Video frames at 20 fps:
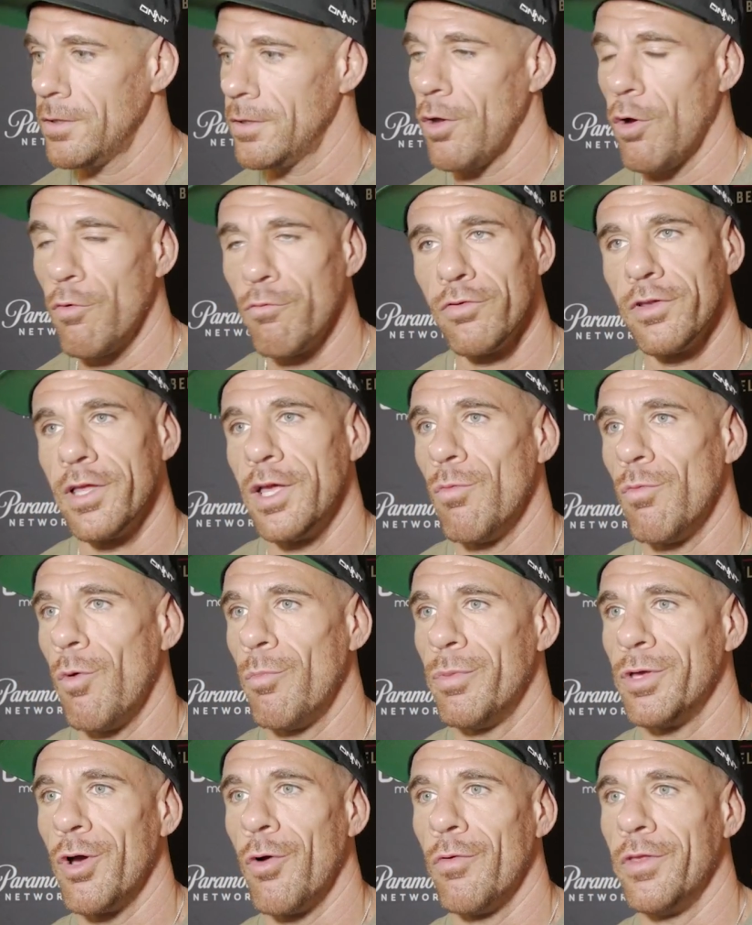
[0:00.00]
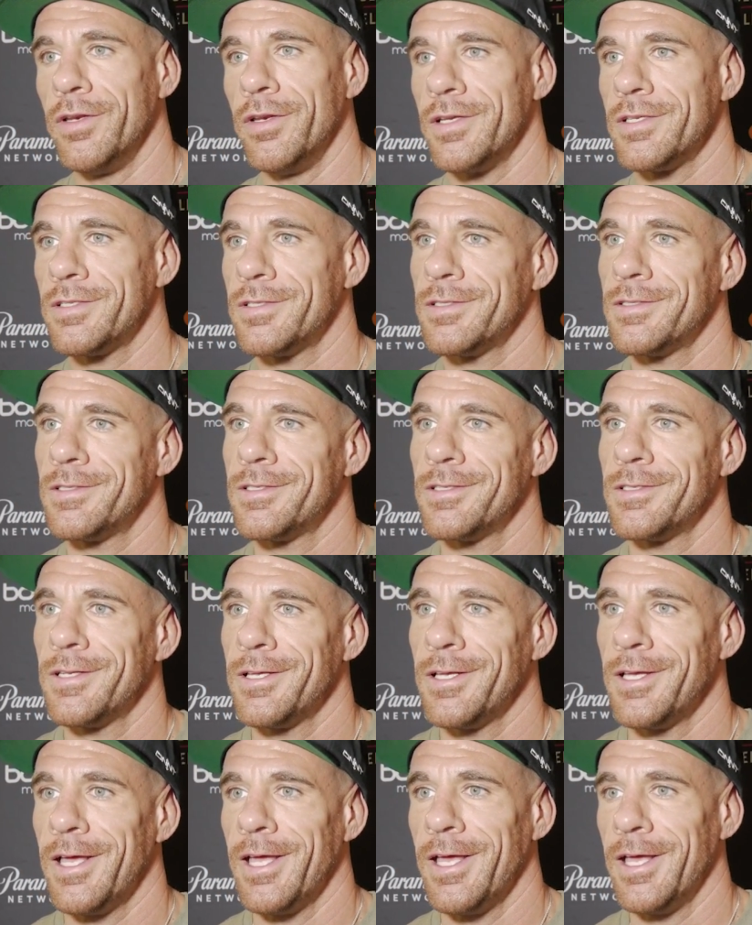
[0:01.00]
Hopefully it won't be going the distance,
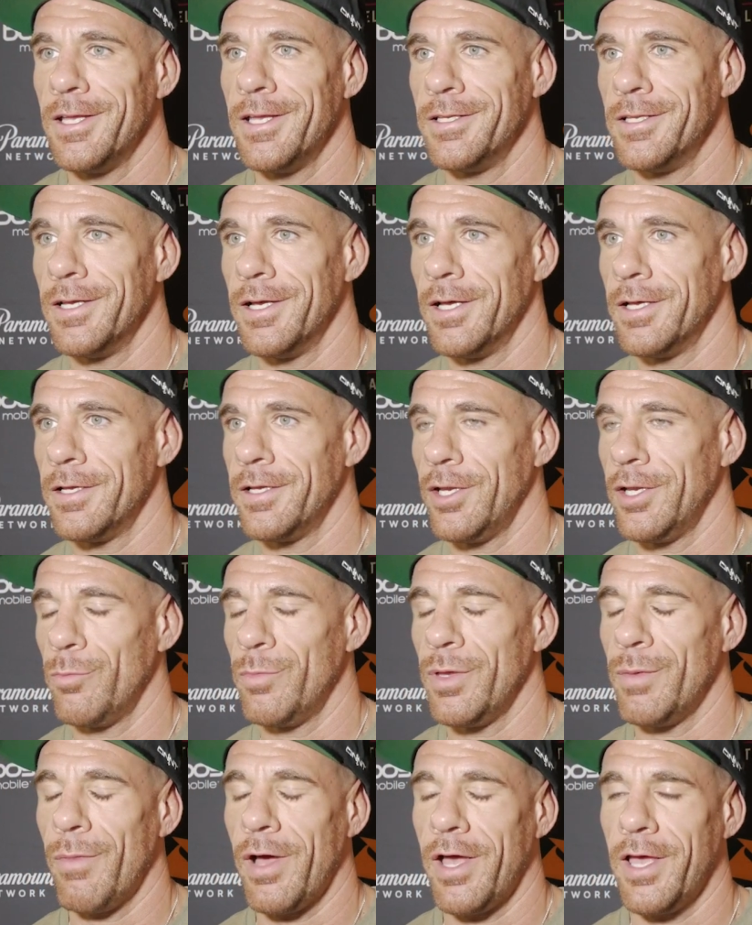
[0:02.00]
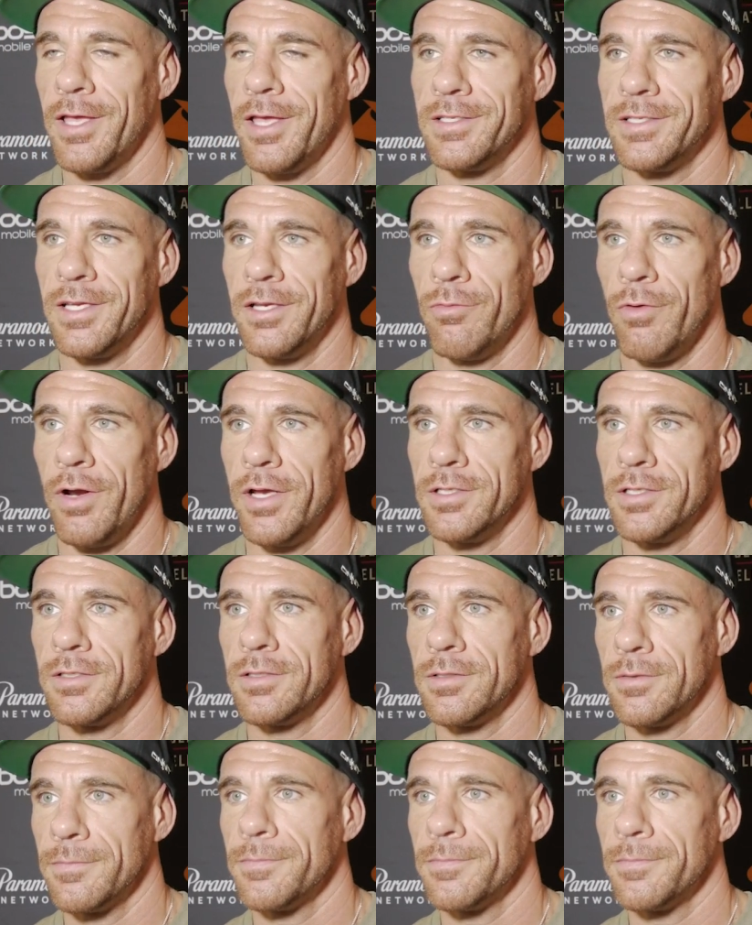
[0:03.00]
and it'll be my hands getting raised.